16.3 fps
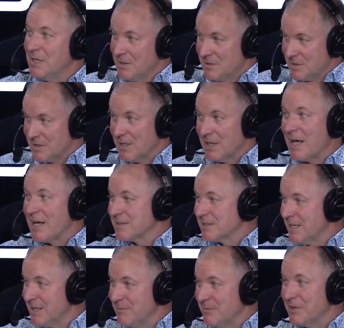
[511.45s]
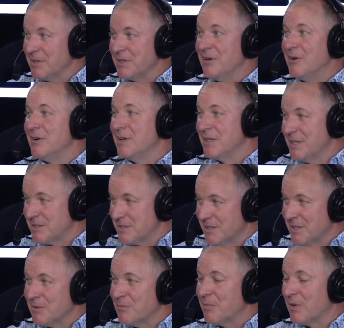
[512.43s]
to the last game of the year, to get you to
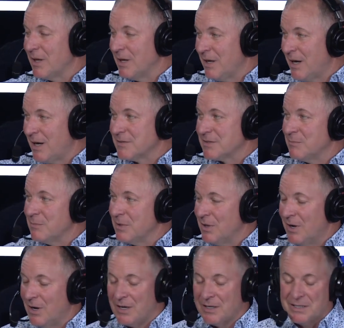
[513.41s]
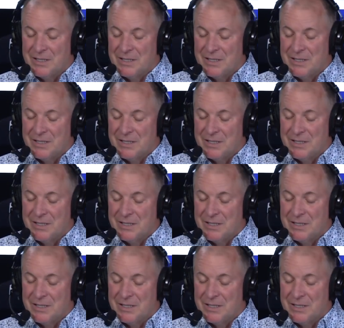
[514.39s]
the playoffs and beyond.